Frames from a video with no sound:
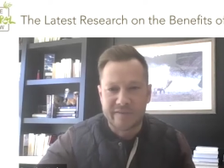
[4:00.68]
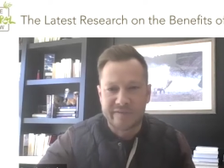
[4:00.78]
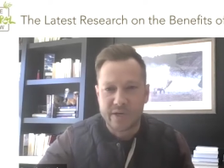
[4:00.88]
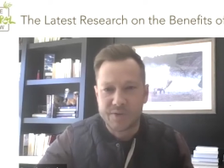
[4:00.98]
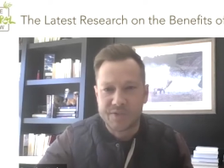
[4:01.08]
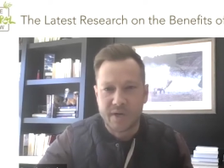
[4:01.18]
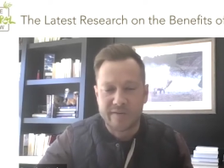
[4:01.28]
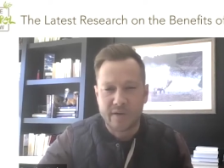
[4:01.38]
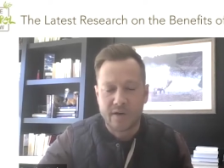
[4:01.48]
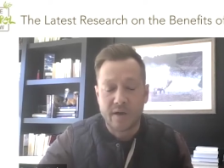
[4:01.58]
of those
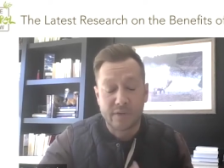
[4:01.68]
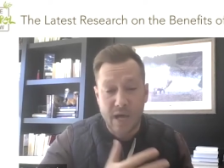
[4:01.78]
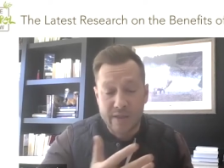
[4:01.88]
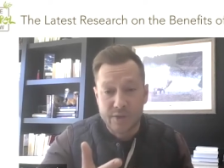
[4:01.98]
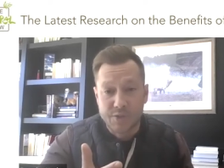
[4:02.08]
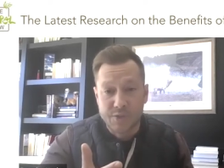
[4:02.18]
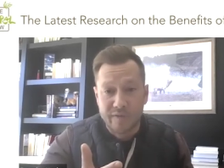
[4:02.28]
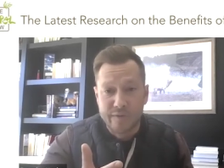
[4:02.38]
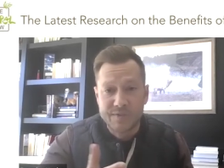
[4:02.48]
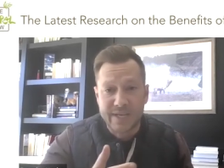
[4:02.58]

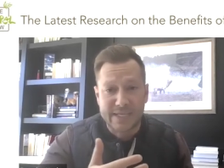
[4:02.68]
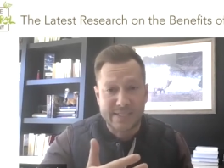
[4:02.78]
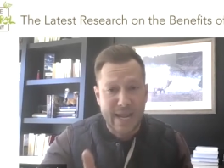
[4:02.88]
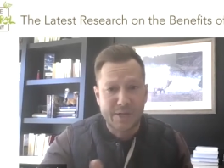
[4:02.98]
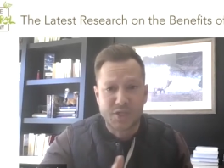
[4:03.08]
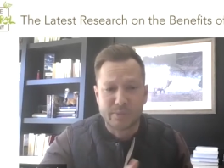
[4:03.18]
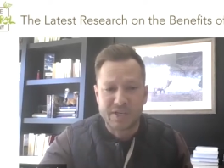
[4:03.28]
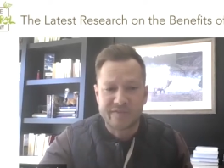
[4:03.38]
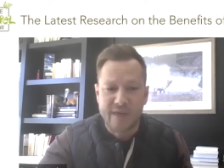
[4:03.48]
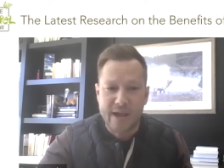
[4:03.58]
whole foods that contain so
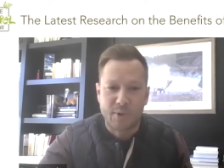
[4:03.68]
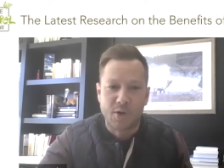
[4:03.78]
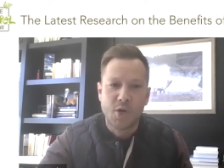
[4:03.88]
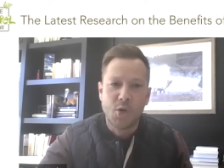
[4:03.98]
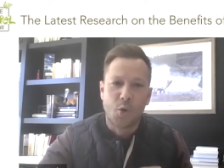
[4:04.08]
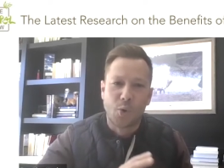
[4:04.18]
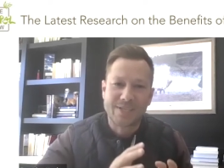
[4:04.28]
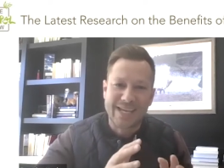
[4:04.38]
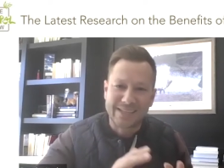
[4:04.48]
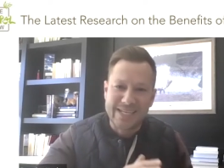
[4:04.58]
much fiber, or
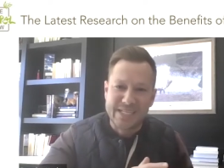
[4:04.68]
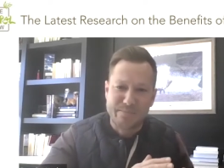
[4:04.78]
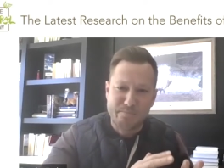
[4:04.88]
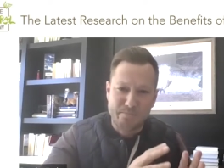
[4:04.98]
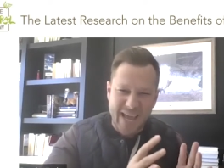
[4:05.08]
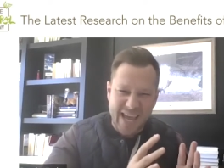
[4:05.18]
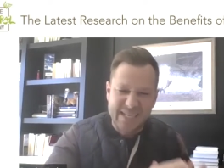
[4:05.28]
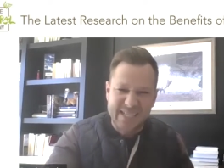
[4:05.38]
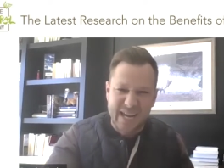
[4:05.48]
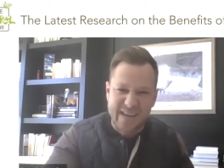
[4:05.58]
it's at least
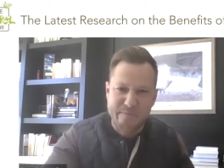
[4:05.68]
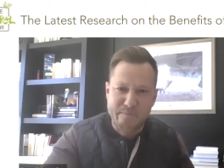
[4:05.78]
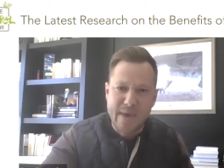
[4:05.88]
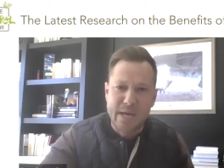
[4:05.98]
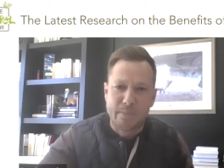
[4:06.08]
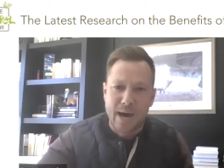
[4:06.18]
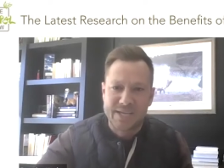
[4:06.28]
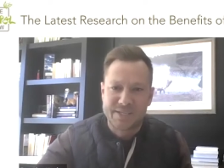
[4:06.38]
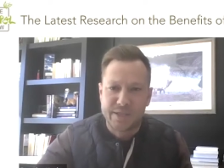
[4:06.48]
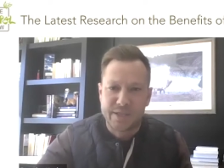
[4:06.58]
kind of
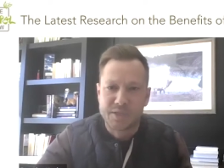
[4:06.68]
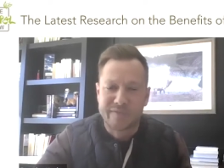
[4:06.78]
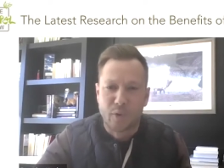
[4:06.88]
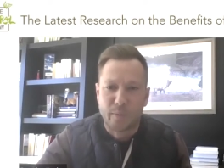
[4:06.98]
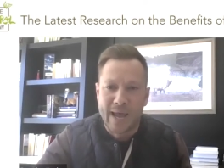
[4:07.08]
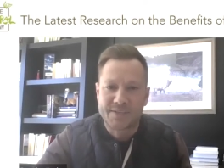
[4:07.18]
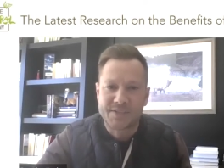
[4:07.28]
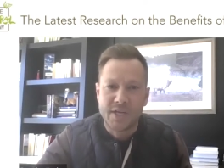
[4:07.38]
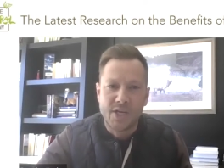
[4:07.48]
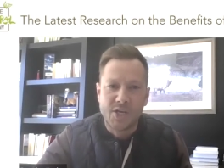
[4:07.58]
minimized in those formats.
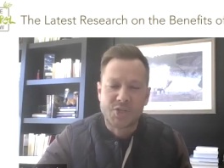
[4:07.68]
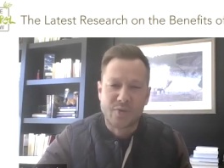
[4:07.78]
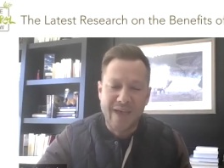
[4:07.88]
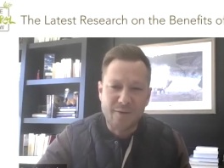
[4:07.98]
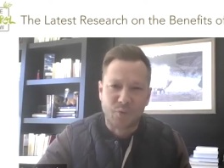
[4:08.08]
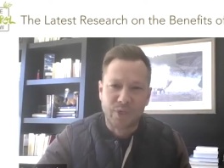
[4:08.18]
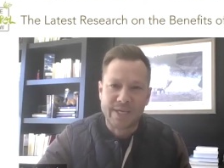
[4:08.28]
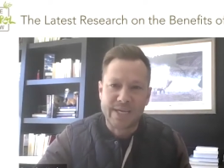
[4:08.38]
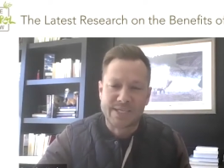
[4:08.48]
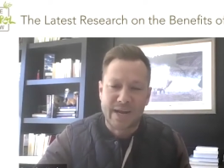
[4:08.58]
So that
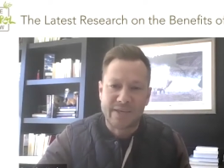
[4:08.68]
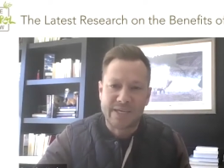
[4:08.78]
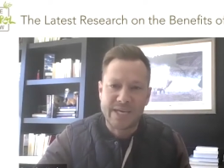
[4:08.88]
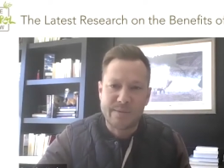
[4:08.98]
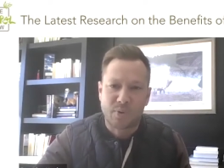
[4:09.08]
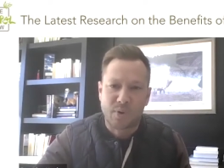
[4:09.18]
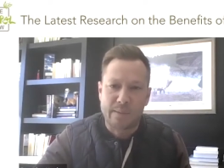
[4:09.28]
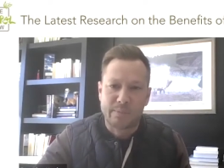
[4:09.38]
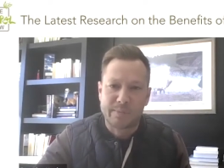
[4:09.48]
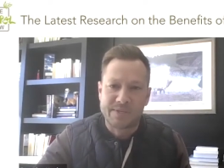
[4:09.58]
really is kind of the key
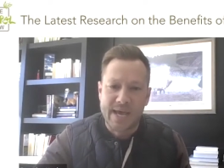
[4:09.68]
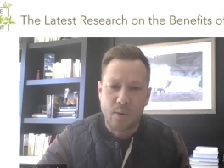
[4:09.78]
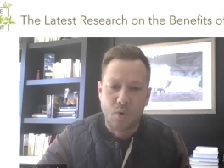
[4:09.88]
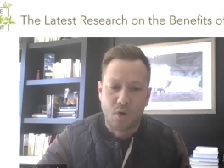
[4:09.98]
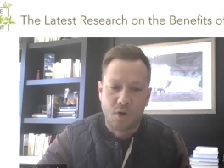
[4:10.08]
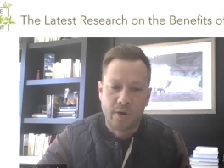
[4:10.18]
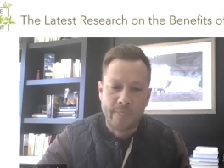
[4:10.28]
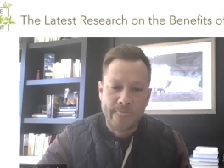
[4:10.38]
problem, is that we're